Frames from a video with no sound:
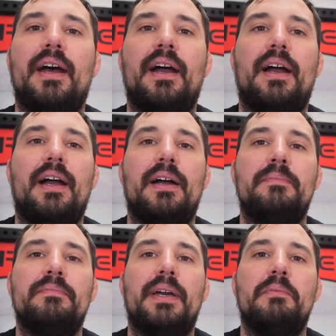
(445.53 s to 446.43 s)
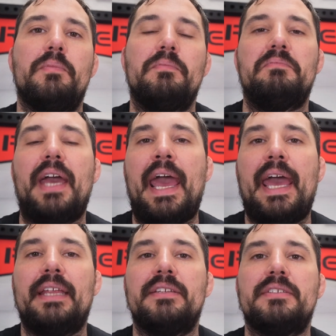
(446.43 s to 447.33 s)

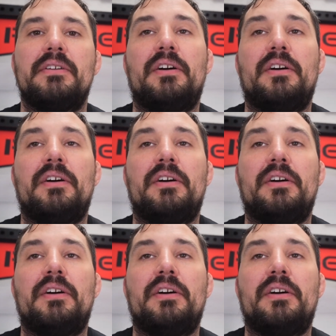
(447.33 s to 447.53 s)
and